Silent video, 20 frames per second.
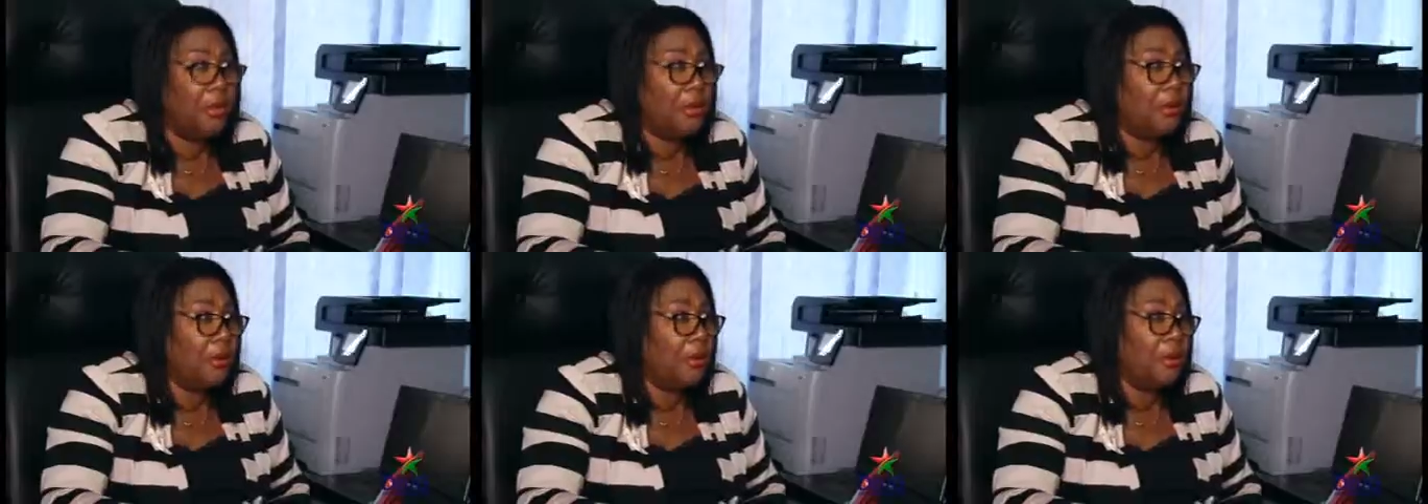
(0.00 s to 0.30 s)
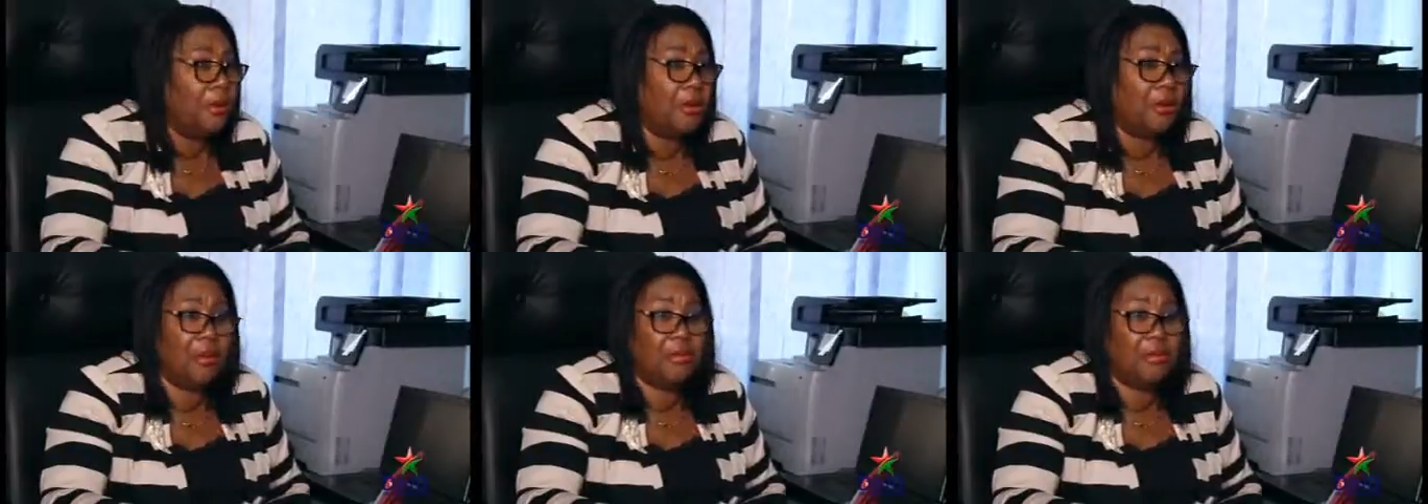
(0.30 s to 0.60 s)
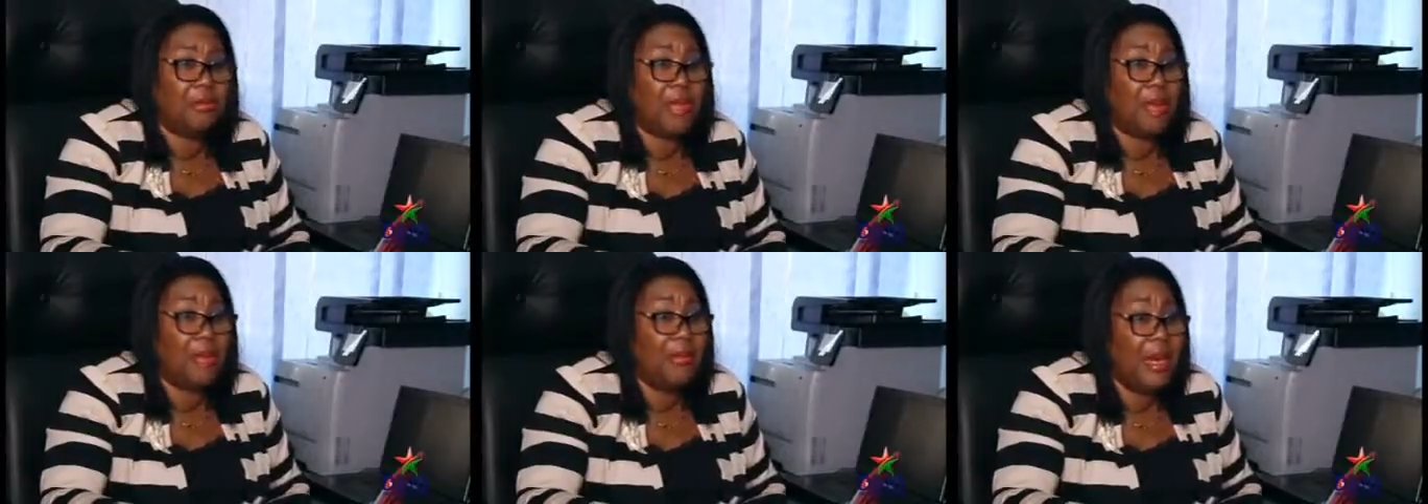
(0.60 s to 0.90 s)
or
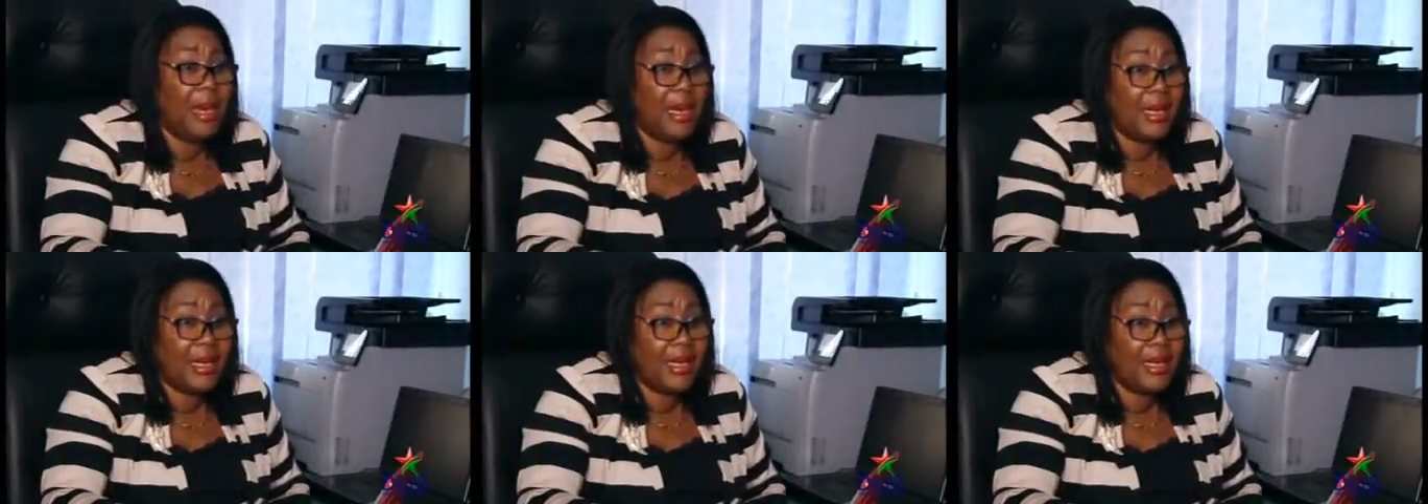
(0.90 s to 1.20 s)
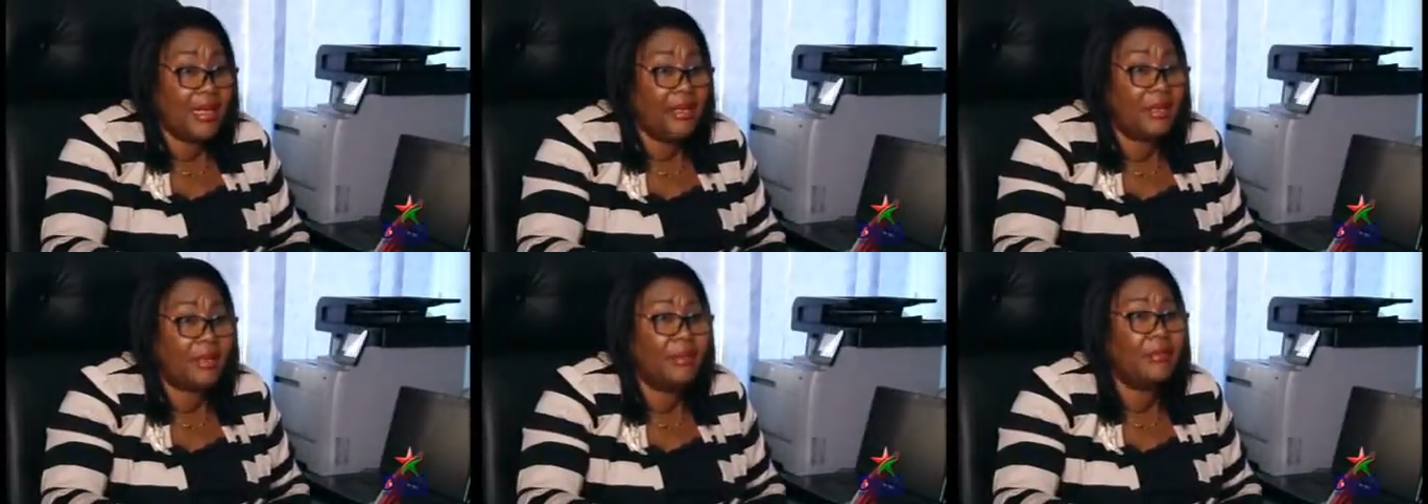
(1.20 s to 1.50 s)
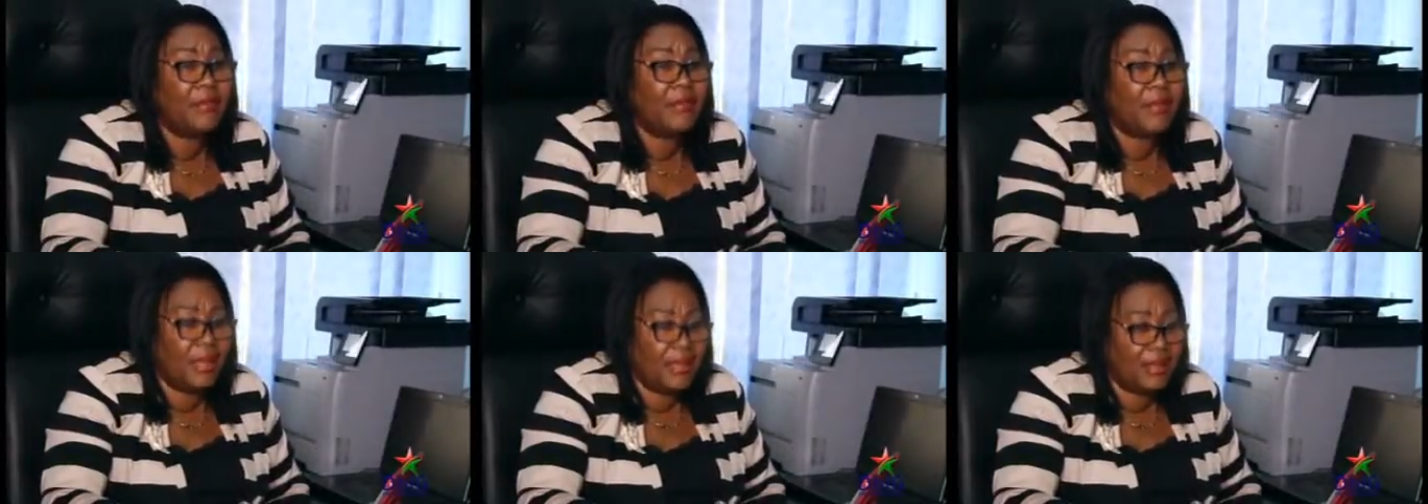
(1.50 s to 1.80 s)
American,
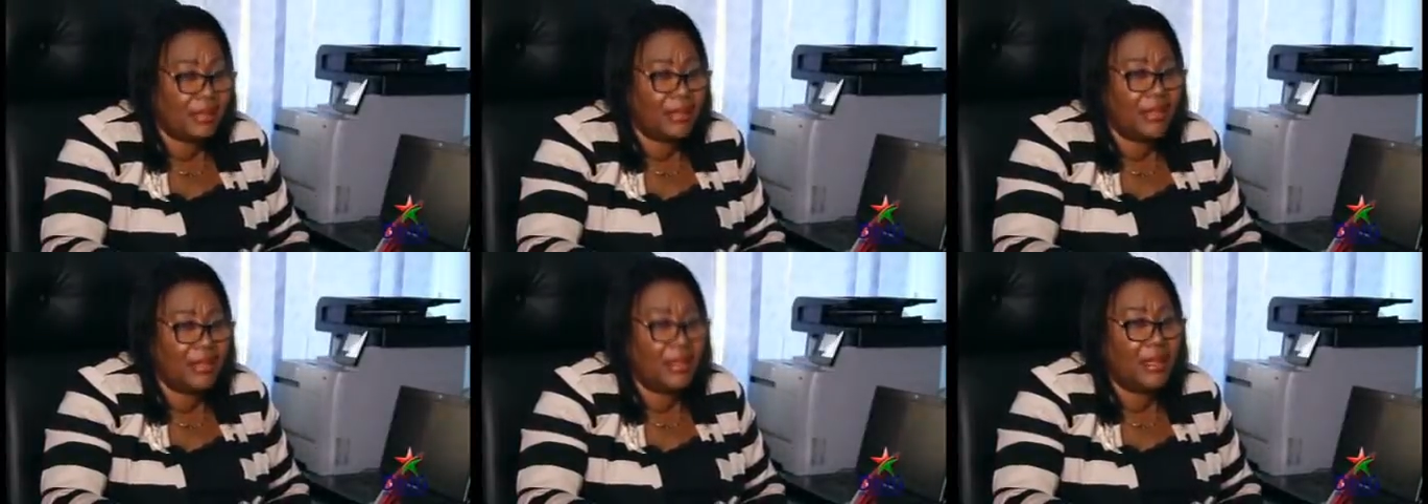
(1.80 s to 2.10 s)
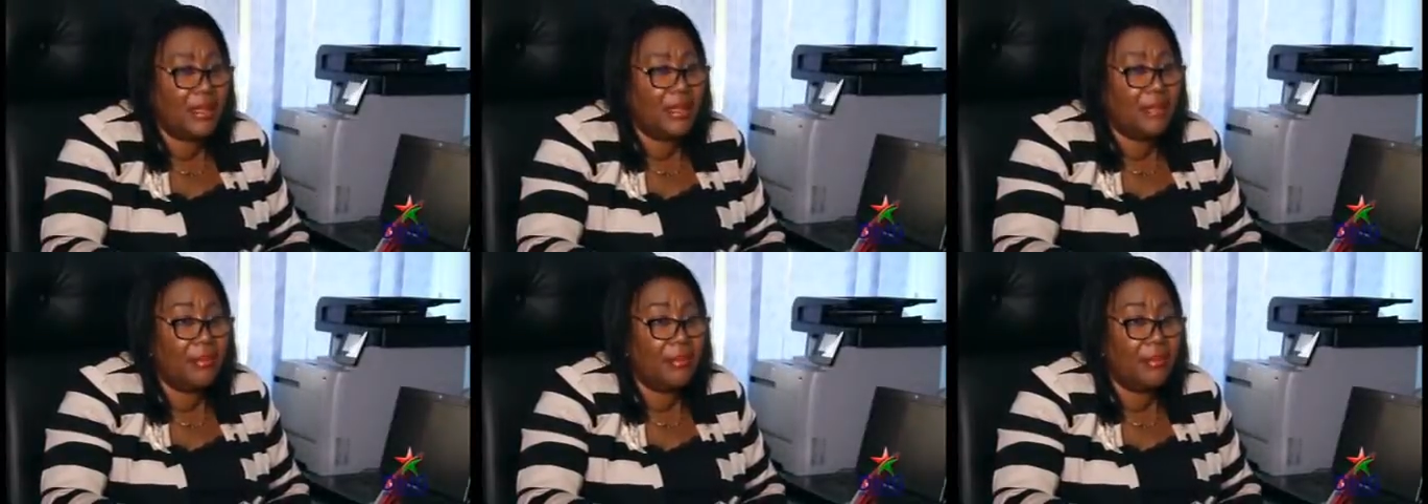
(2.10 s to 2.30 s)
yes.